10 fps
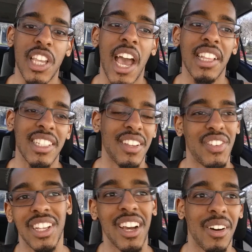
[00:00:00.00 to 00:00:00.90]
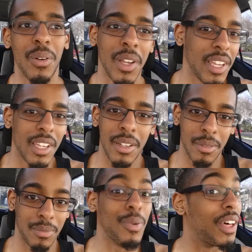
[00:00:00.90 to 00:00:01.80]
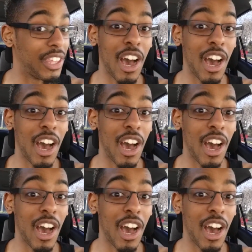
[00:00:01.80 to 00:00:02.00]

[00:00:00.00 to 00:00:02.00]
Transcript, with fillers: silence of, you know, well,